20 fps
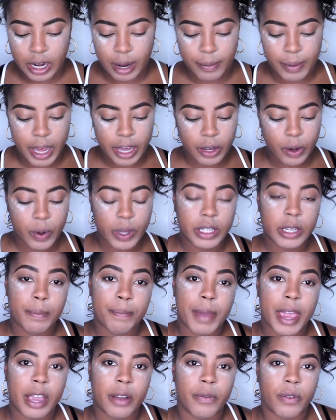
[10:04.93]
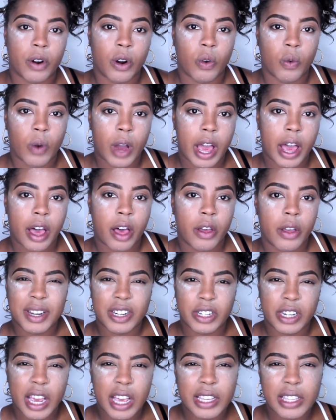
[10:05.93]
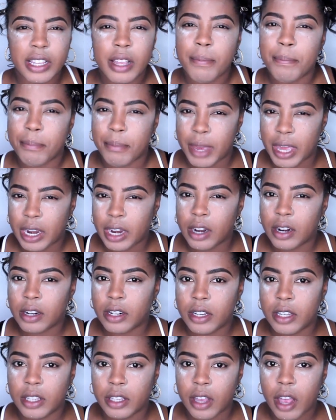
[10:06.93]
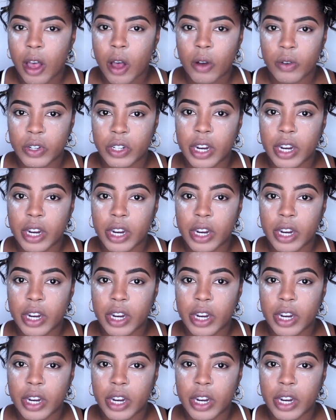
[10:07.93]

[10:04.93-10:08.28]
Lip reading: I'm not going to bake for a while, but just a minute or so,